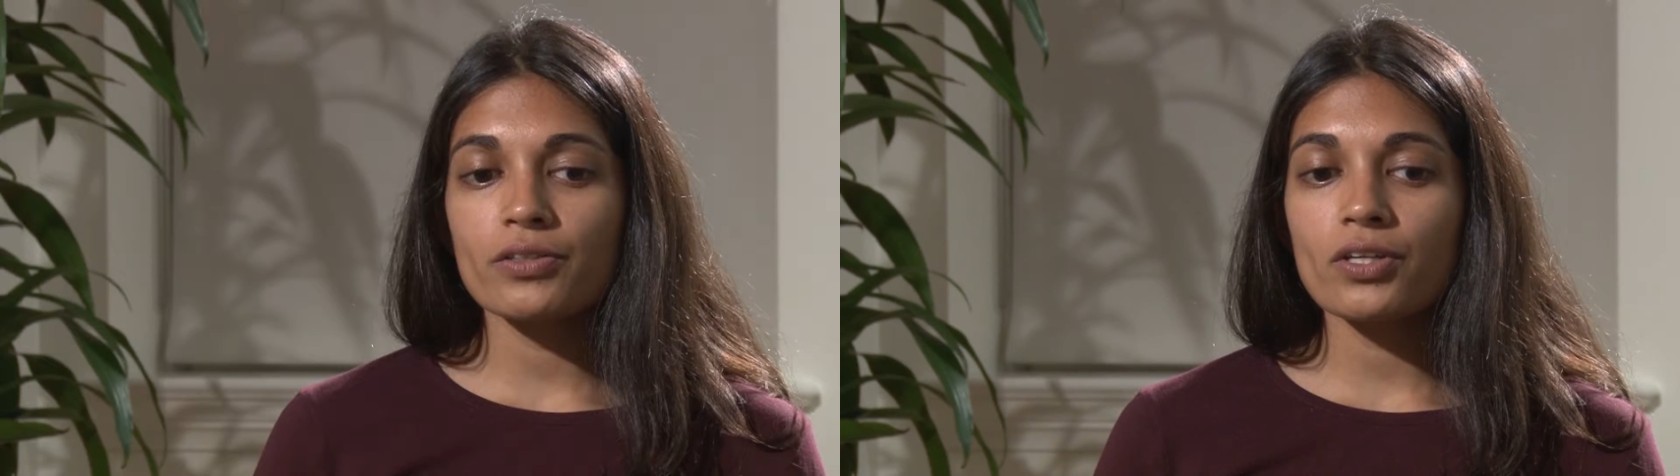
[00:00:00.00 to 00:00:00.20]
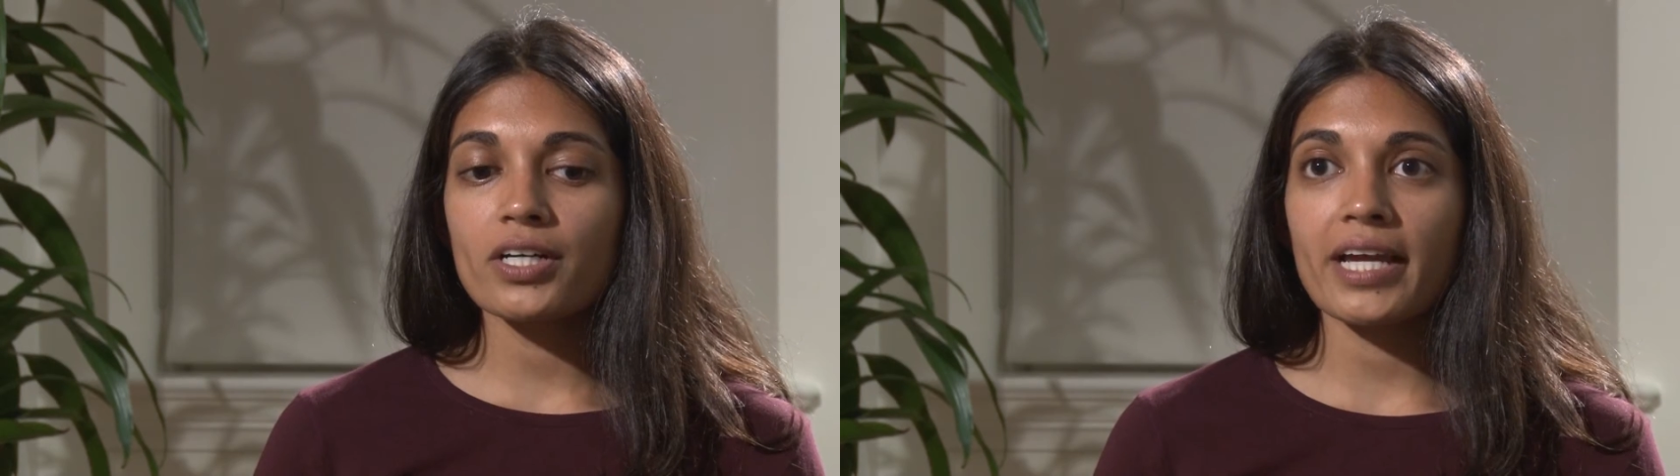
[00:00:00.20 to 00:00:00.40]

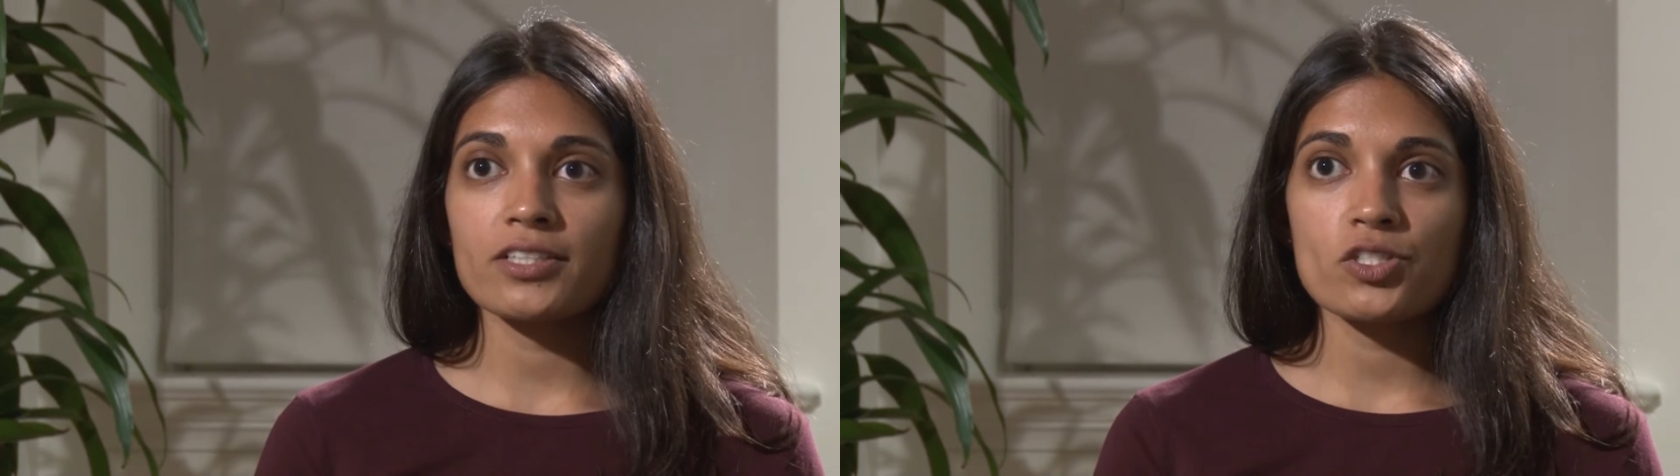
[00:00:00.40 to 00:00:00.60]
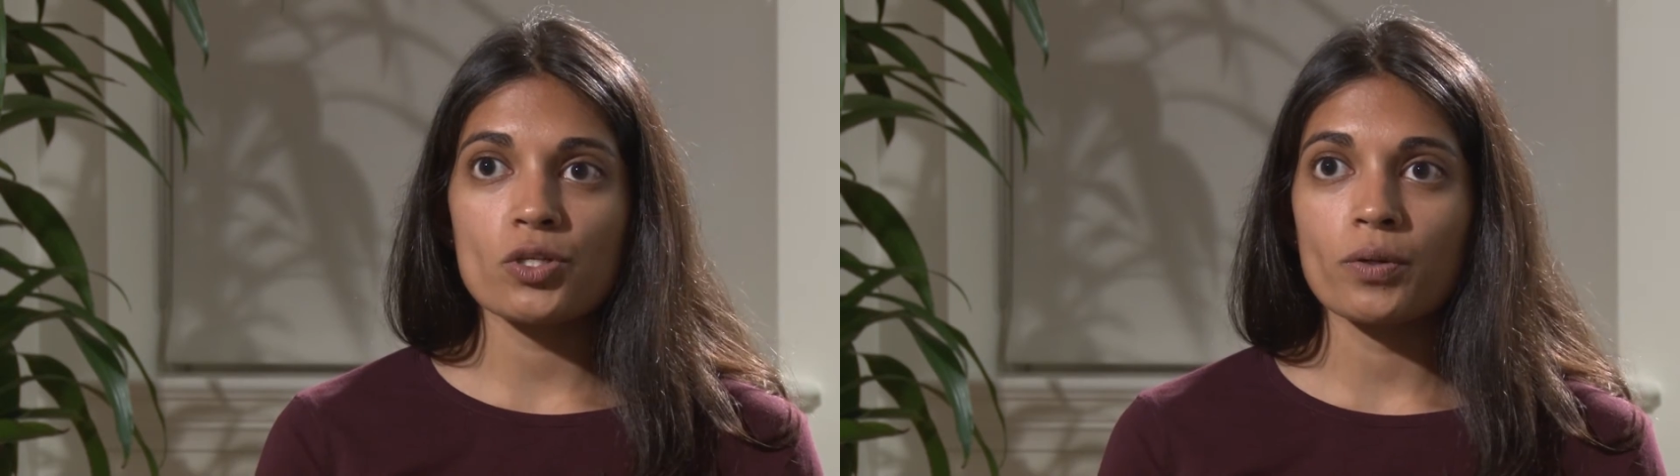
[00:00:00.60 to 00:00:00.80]
look at
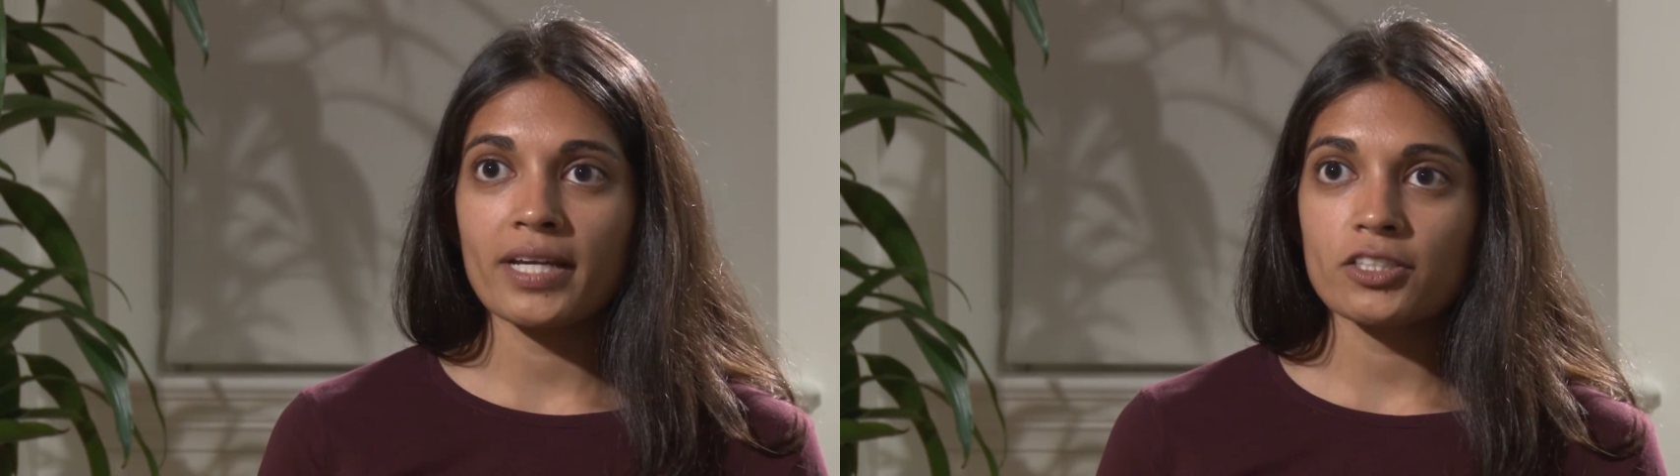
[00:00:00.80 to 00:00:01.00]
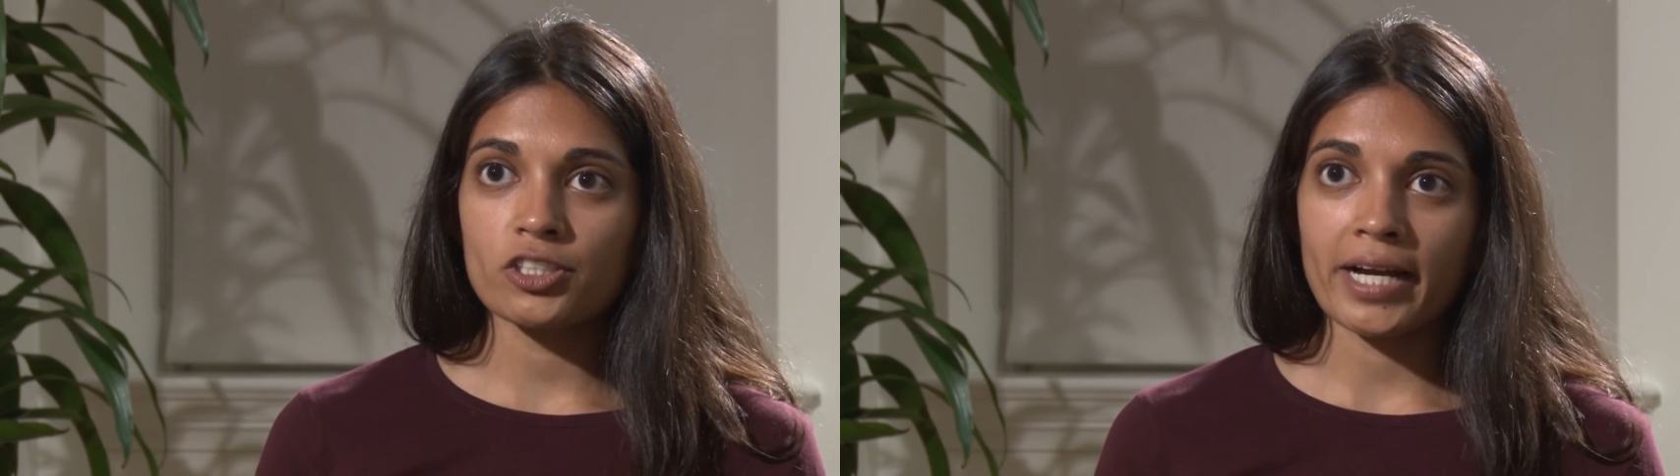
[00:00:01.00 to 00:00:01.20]
sow
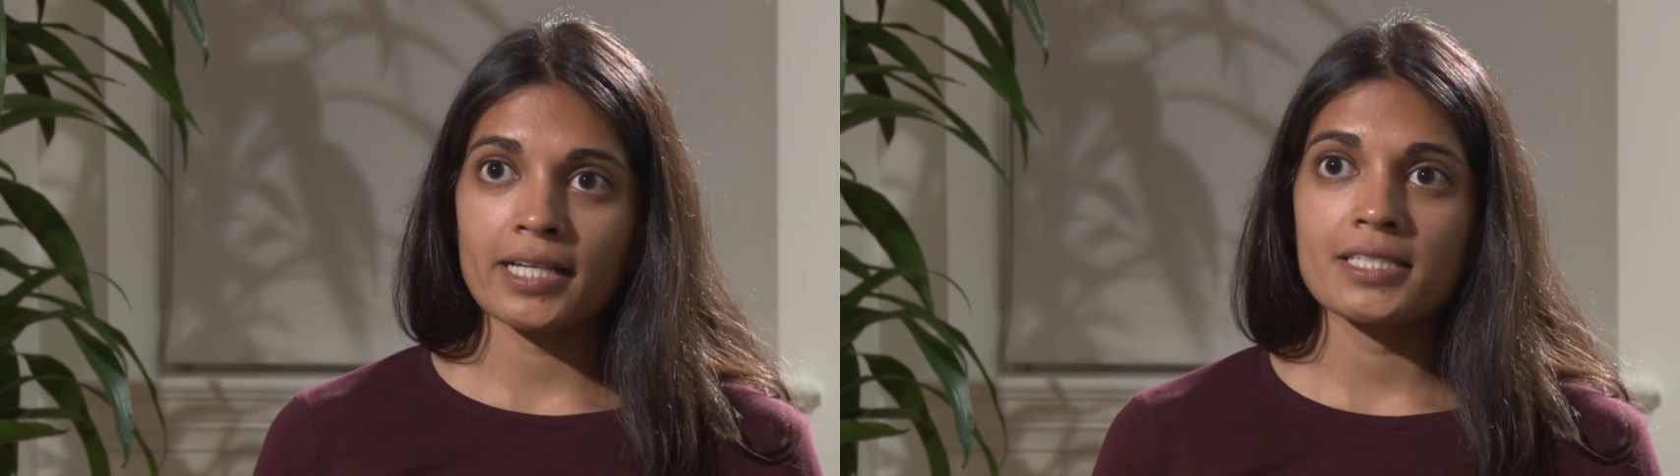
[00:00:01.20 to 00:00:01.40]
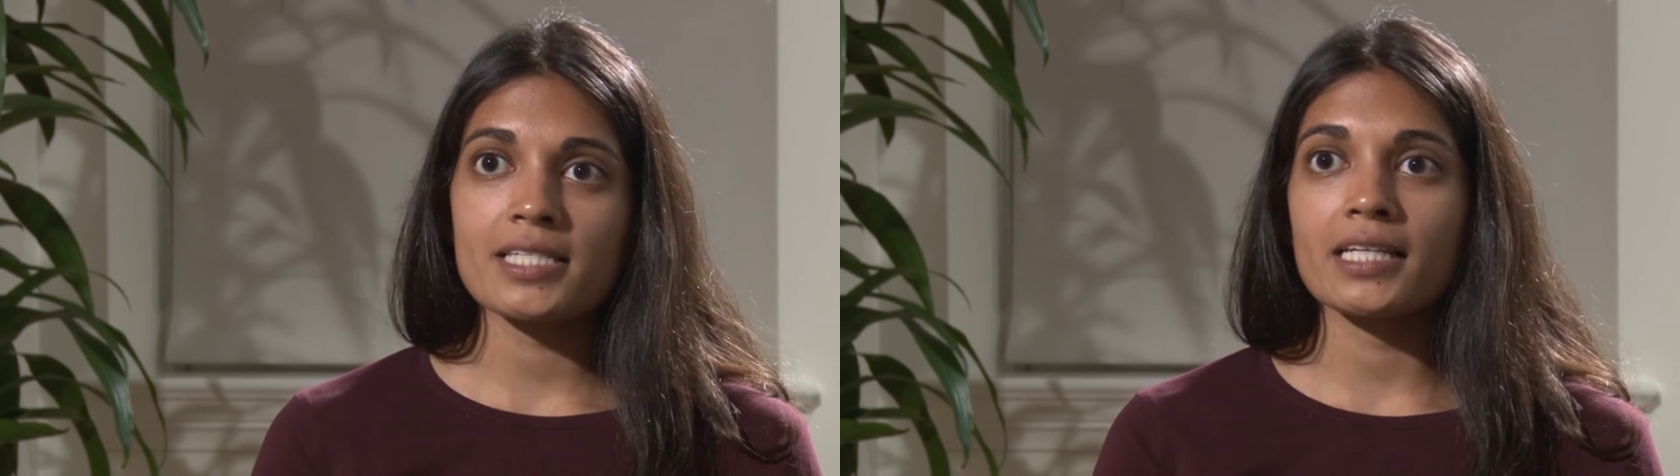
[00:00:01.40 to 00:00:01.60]
date
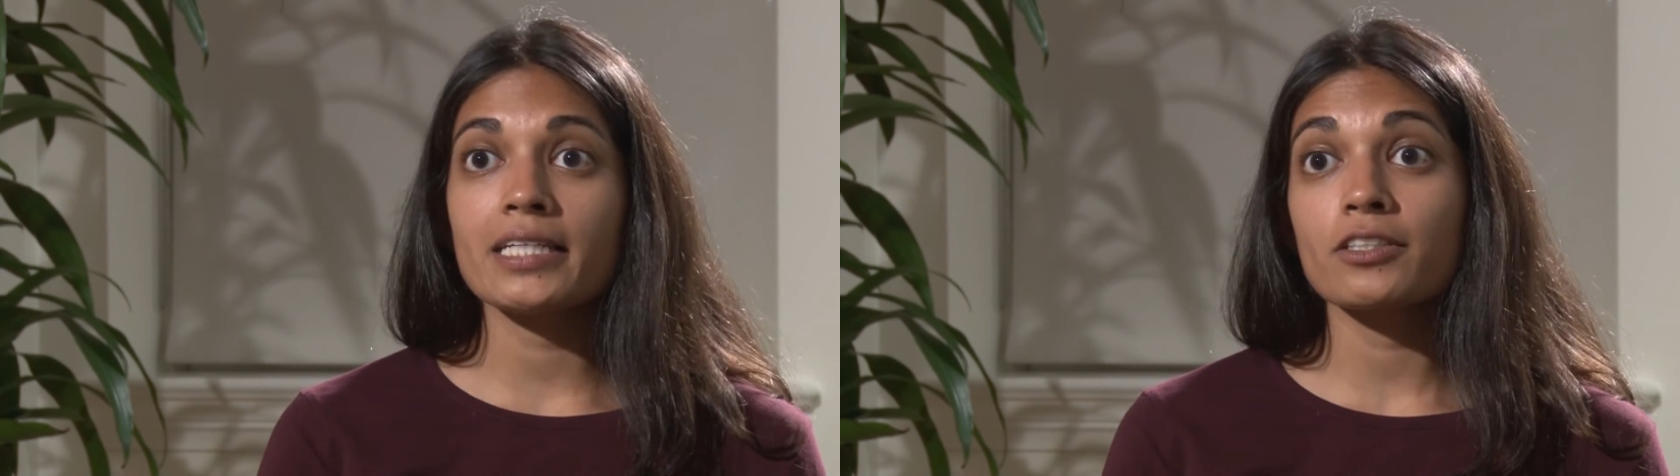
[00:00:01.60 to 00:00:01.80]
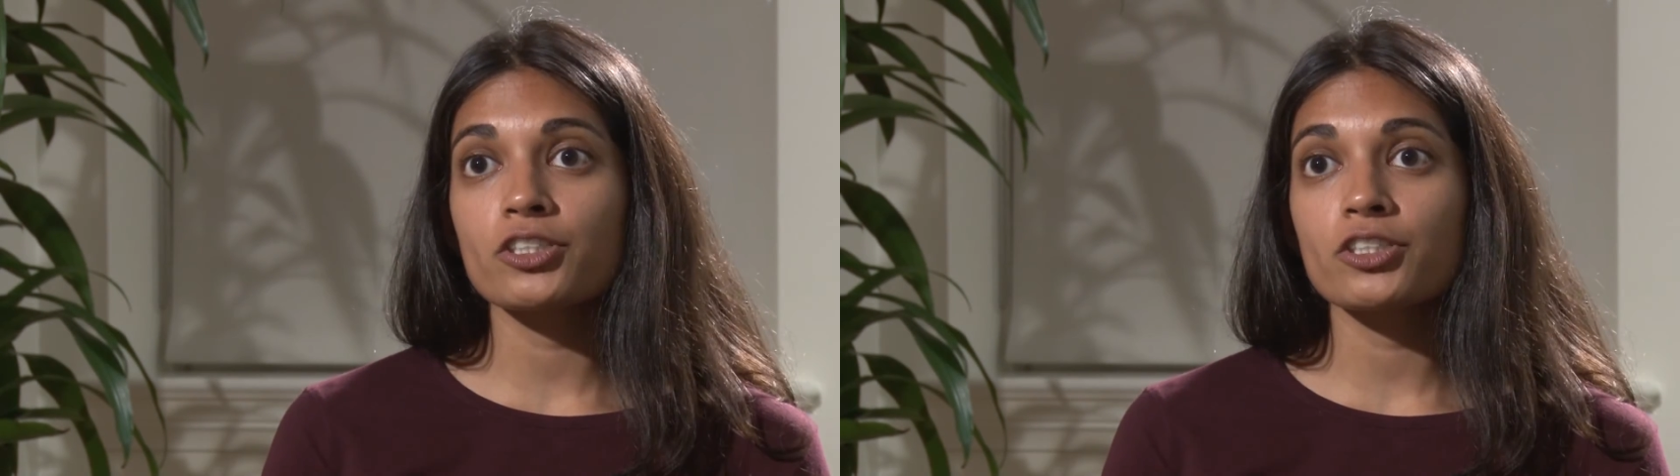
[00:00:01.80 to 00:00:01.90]
trends and yield